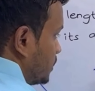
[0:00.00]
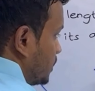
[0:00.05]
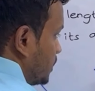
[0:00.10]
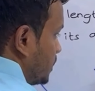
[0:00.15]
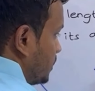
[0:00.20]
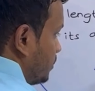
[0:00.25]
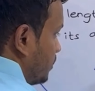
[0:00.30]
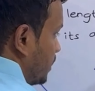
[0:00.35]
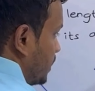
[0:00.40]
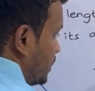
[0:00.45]
3
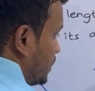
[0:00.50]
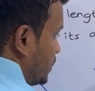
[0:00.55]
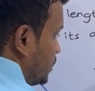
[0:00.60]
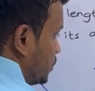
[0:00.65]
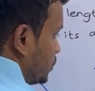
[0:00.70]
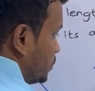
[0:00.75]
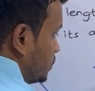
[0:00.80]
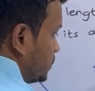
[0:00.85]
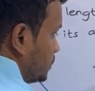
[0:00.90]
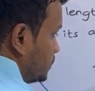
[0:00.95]
by
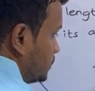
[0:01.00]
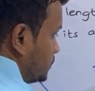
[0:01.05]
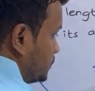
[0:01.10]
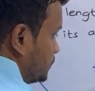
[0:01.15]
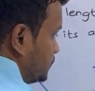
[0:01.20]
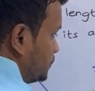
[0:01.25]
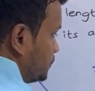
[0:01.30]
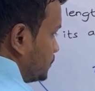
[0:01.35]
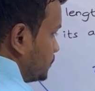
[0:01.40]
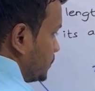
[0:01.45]
2
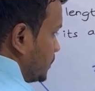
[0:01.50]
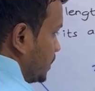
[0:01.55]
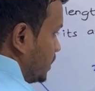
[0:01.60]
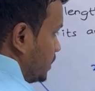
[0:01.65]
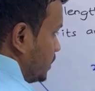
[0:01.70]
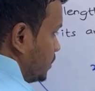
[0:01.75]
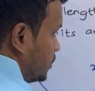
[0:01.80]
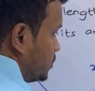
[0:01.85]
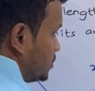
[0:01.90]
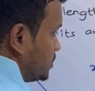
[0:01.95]

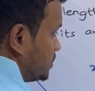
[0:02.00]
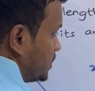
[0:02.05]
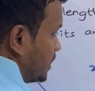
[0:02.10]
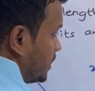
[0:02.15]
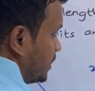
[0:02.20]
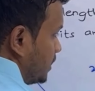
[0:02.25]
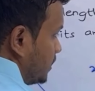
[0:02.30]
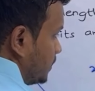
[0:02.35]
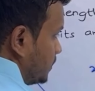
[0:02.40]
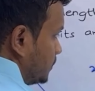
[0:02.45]
into
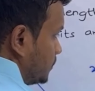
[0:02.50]
side,